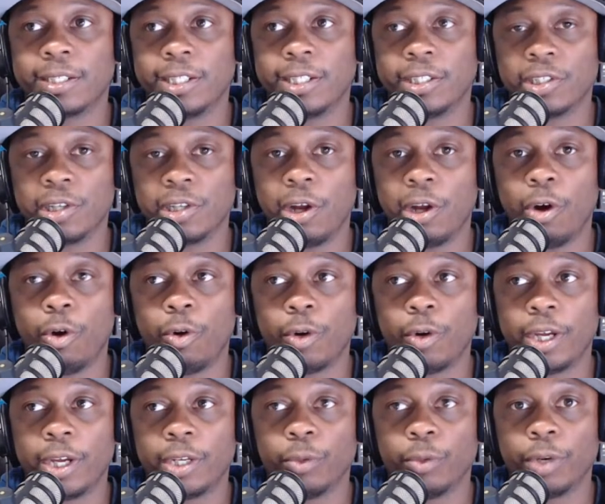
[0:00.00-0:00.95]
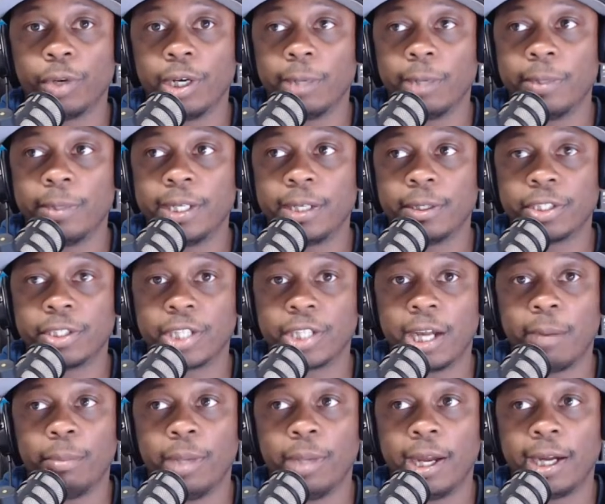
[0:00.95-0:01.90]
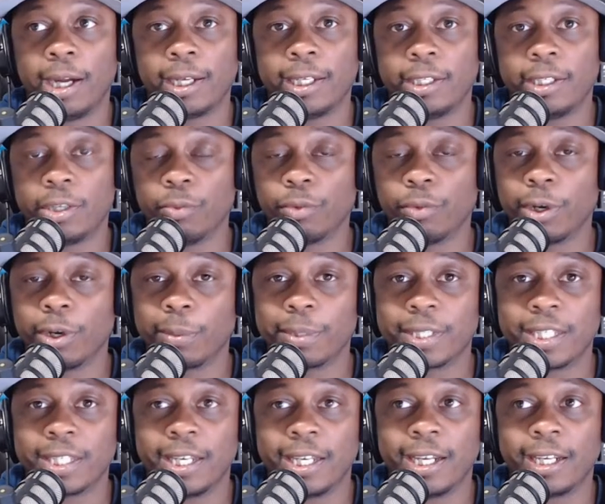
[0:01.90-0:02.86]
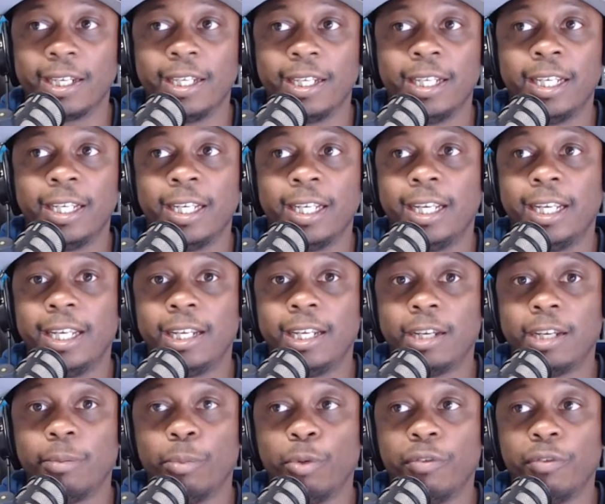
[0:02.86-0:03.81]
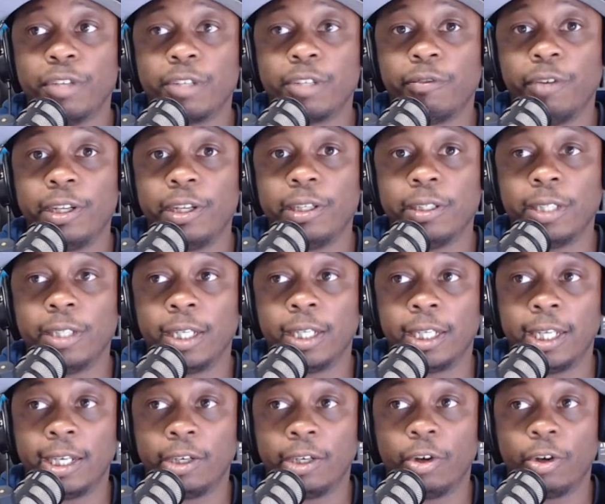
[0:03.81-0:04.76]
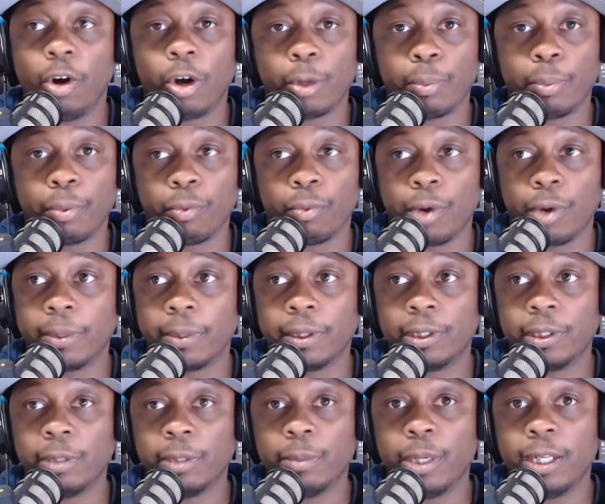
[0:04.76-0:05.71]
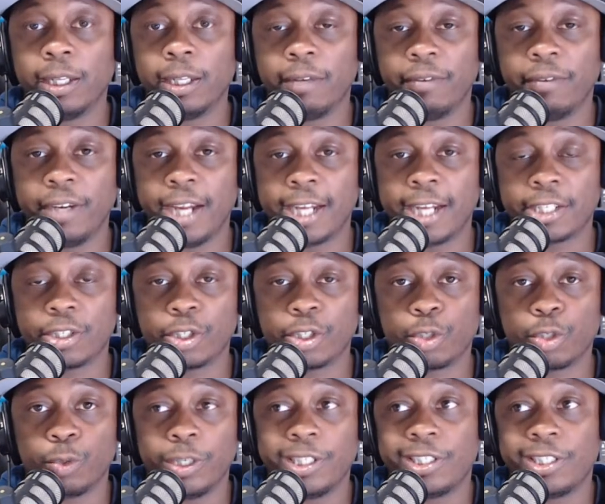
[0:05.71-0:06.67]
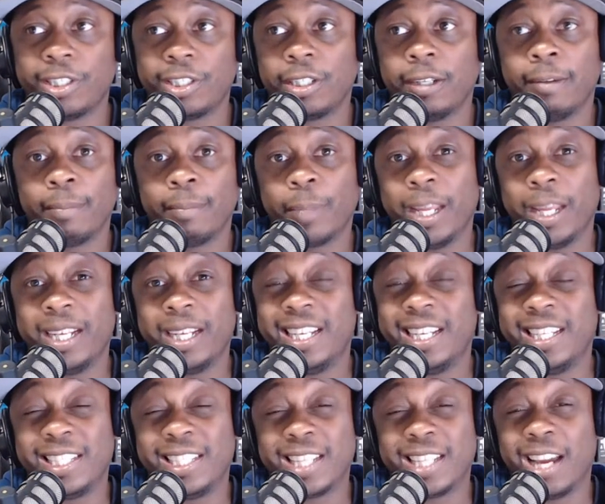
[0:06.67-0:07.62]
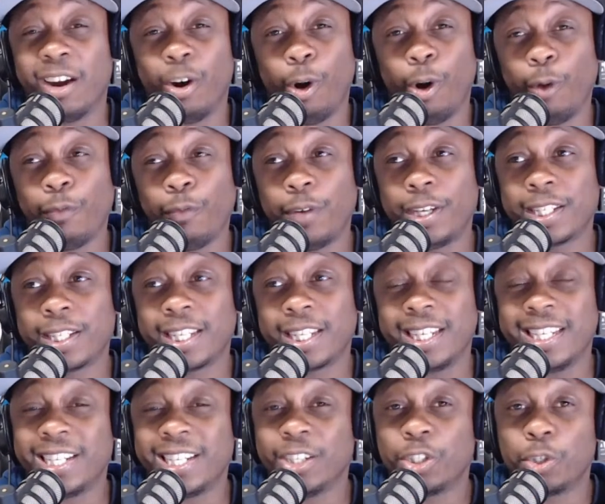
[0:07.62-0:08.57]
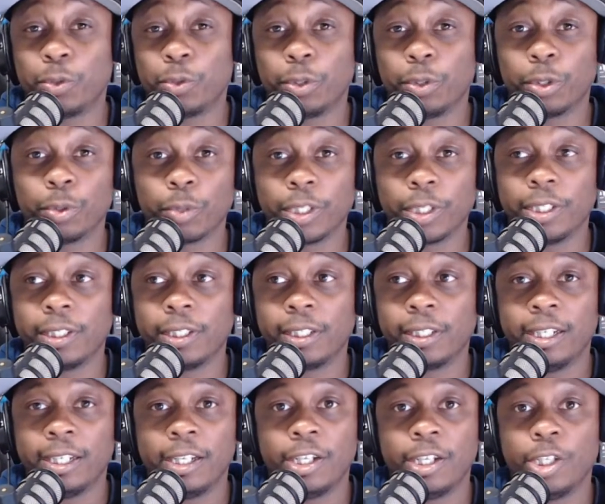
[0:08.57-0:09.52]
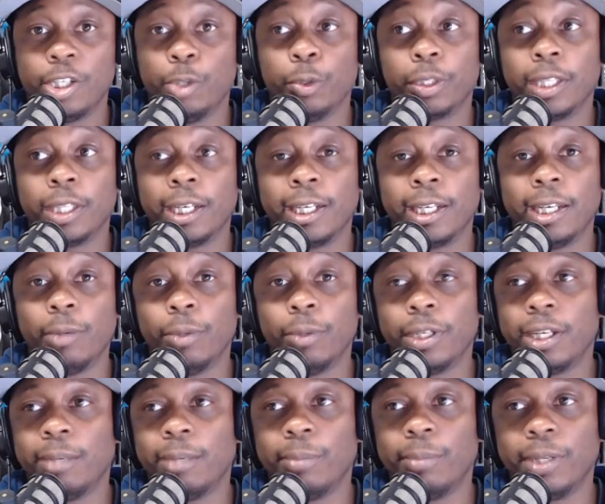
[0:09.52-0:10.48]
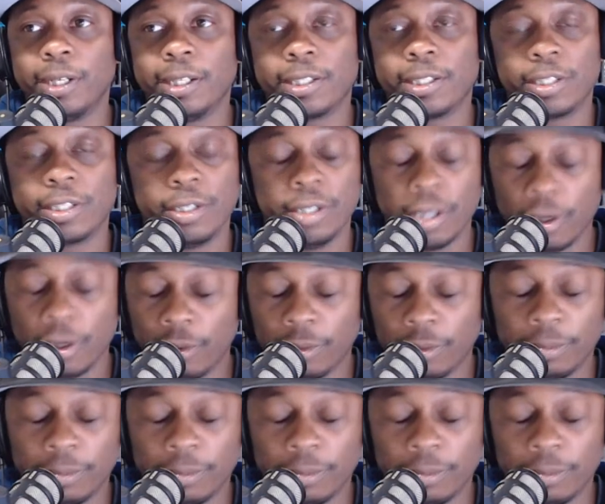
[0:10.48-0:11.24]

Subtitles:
He's long at the rim. He can shot block. He can rim protect. He can move his feet and guard the perimeter a little bit if he has to switch. And then he's got offense and he can shoot the three. You would think he would get minutes. No.